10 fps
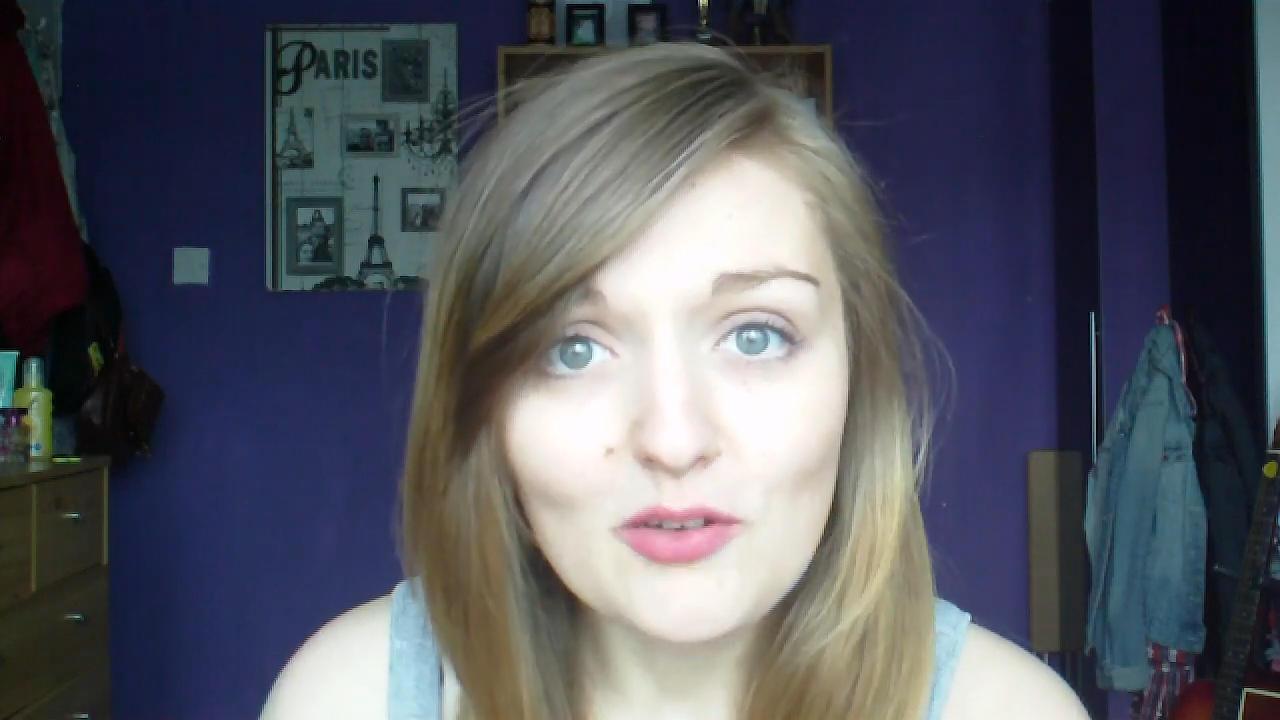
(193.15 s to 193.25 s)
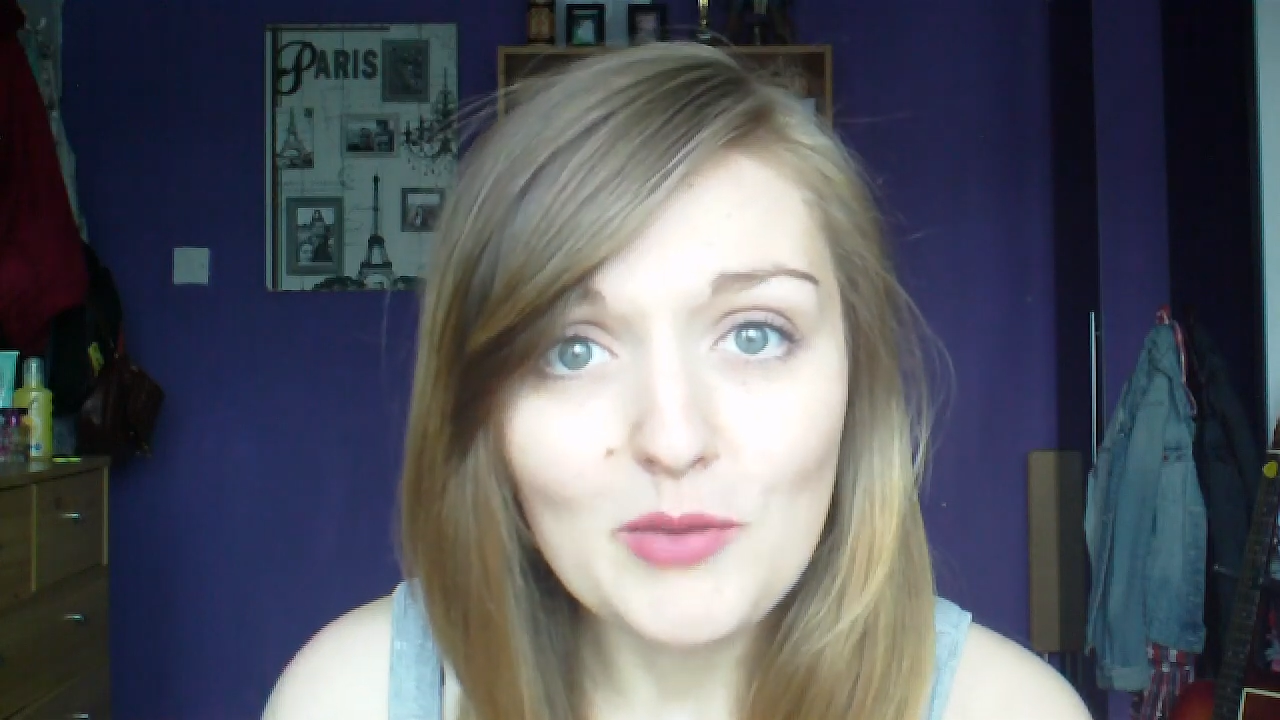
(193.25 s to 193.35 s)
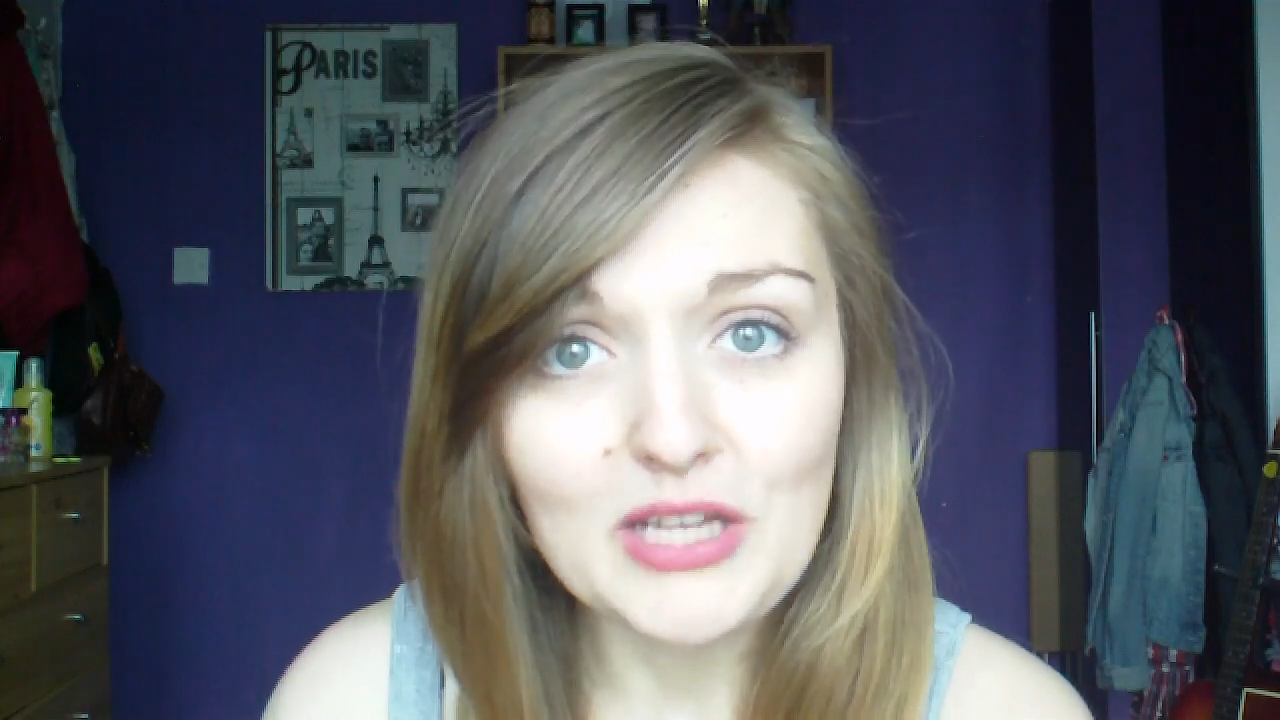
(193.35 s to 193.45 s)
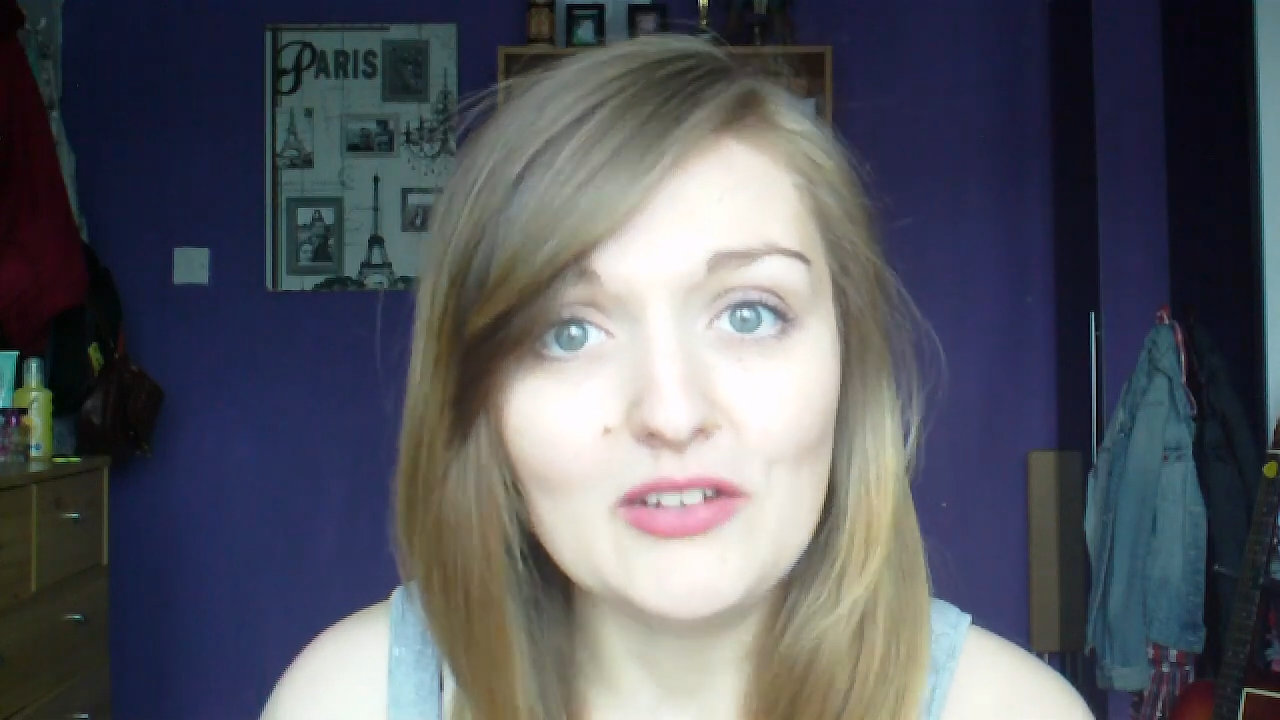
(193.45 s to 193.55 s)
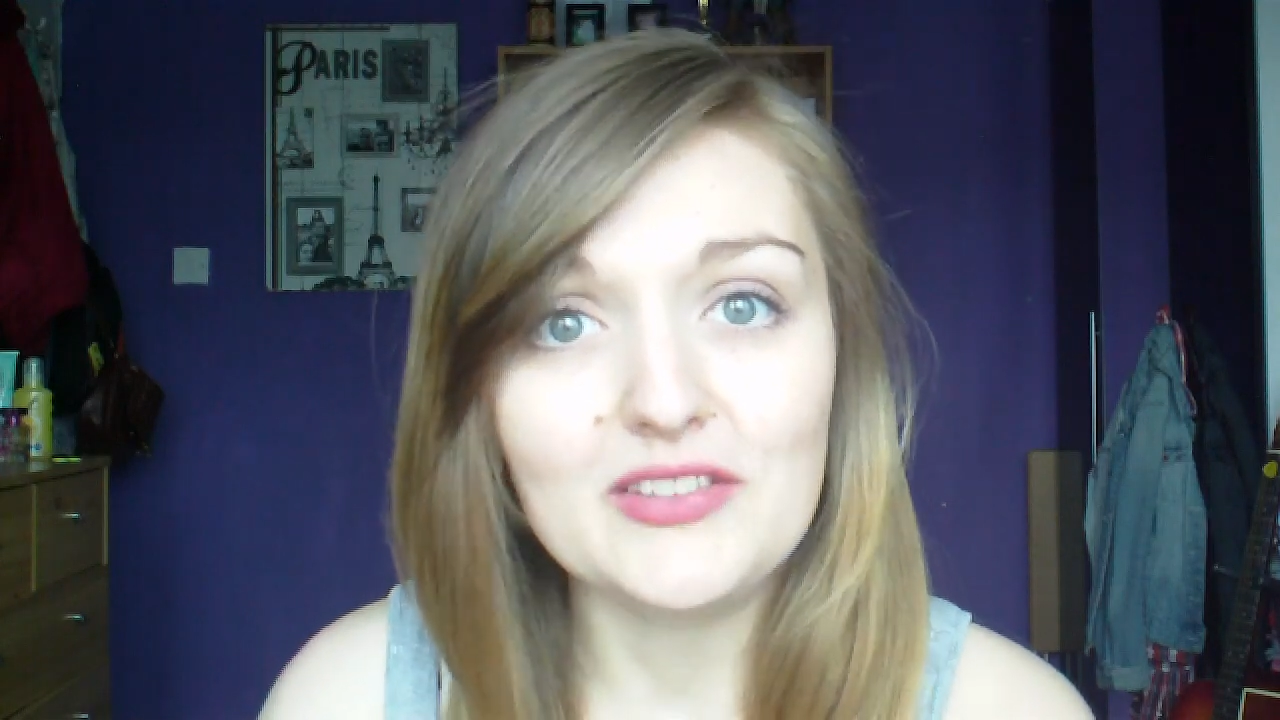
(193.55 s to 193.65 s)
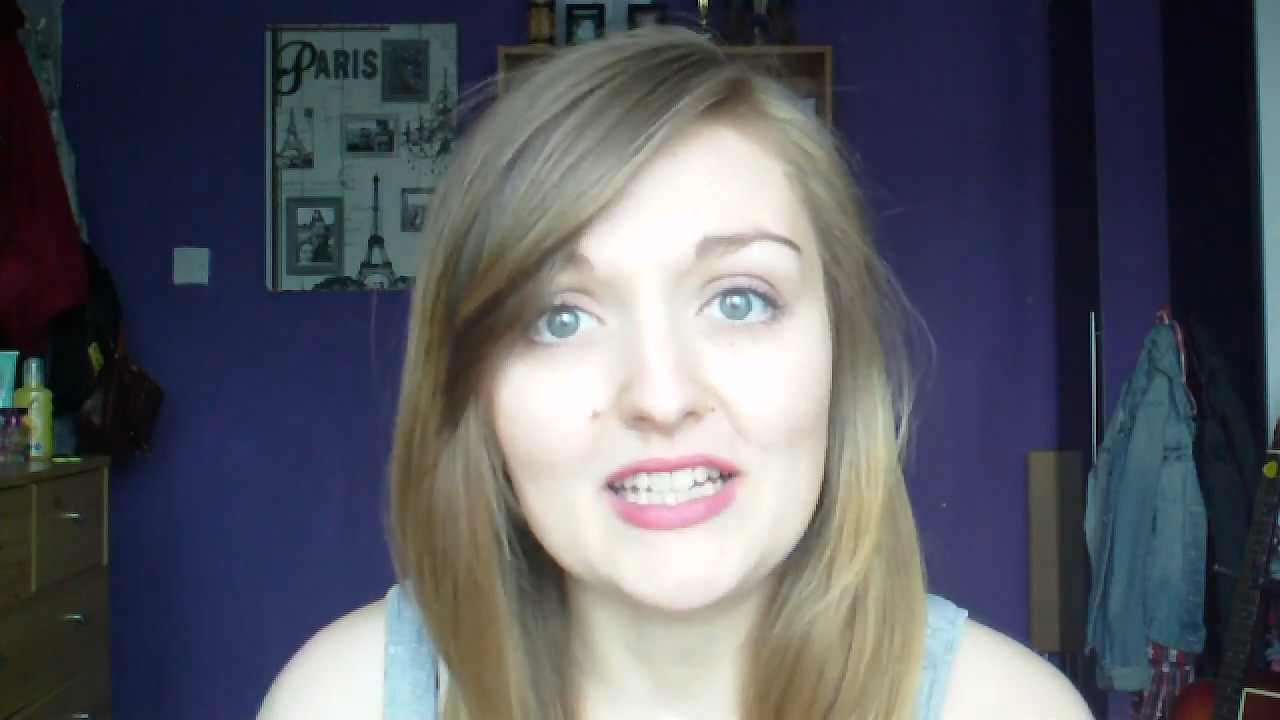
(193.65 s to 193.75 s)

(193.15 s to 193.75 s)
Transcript: oh my god,